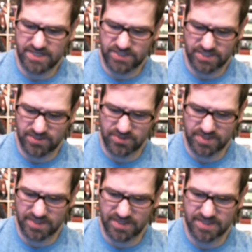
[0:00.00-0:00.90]
It just
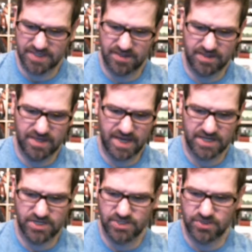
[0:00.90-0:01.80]
looks like a silly
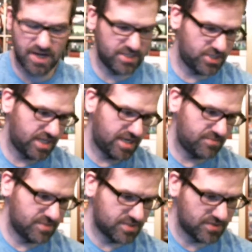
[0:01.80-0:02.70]
action strategy
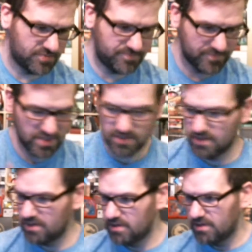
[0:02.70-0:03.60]
game. So,
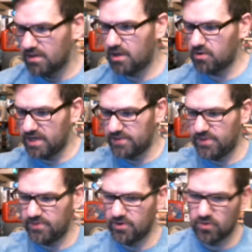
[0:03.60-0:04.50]
all right.
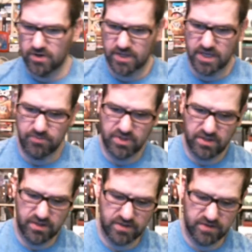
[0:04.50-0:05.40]
Then there were a
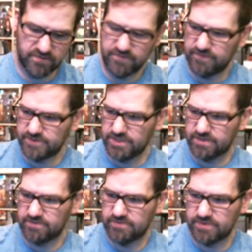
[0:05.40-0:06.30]
couple of just
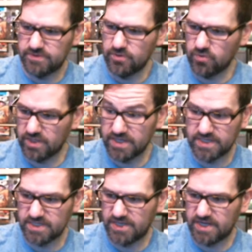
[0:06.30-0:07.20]
new
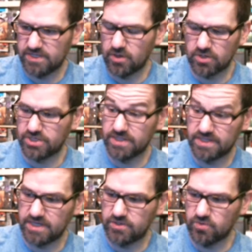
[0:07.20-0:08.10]
releases or I shouldn't
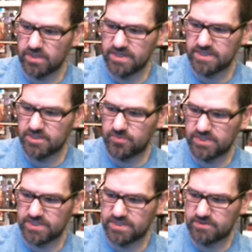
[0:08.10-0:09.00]
say new releases, but
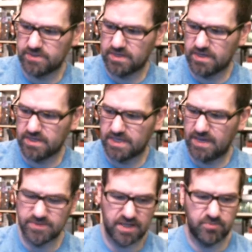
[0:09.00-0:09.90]
just
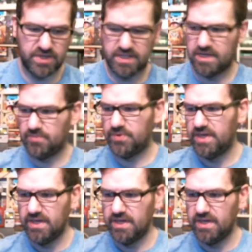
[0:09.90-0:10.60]
games that I picked up.